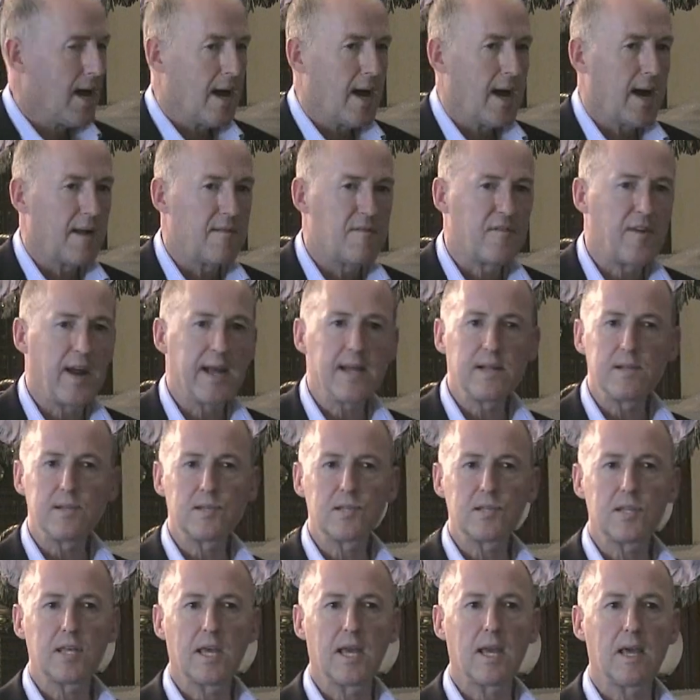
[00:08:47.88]
And
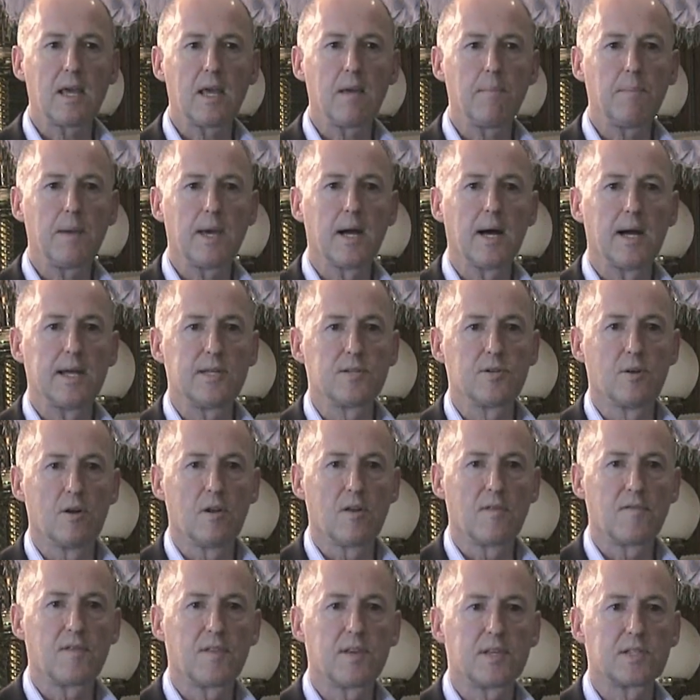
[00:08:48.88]
Frankl's thinking behind all
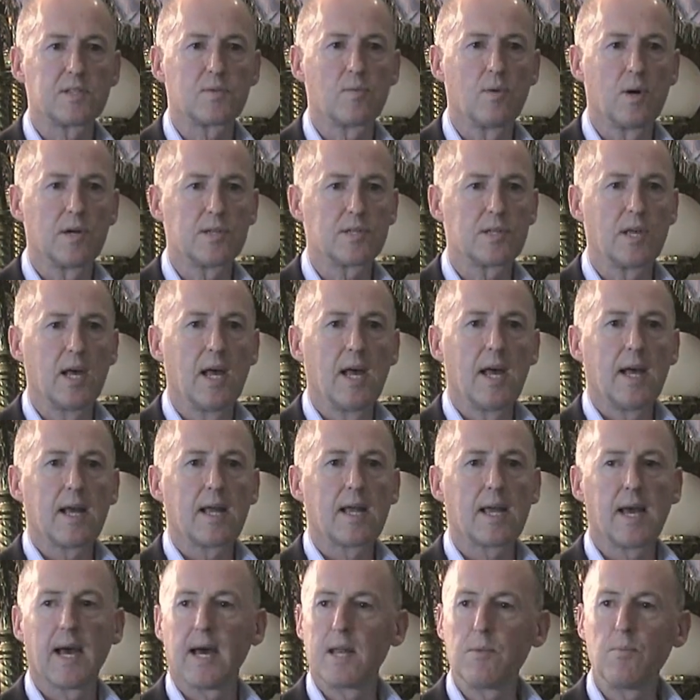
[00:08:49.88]
of this was,
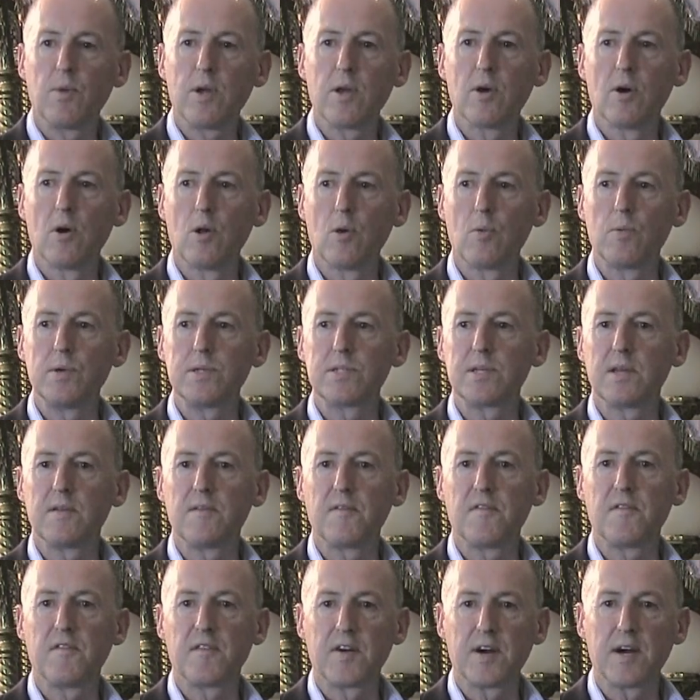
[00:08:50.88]
can we always
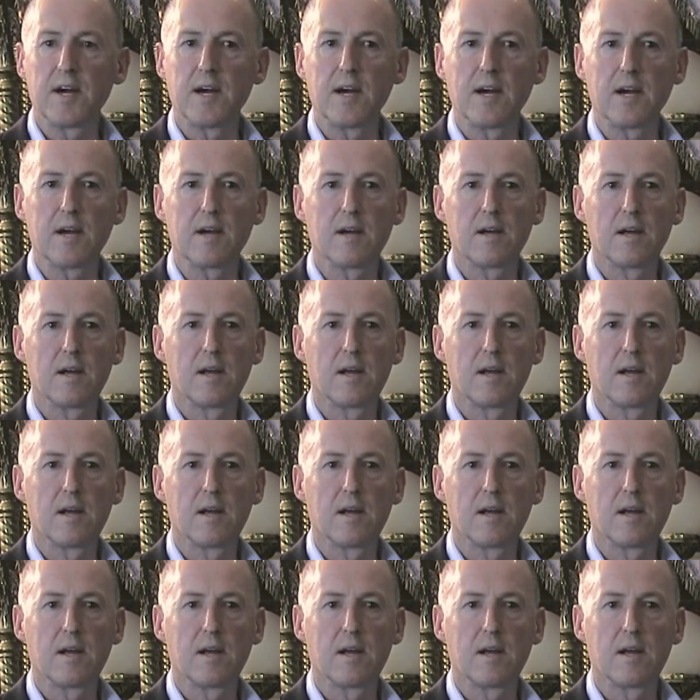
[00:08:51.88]
infer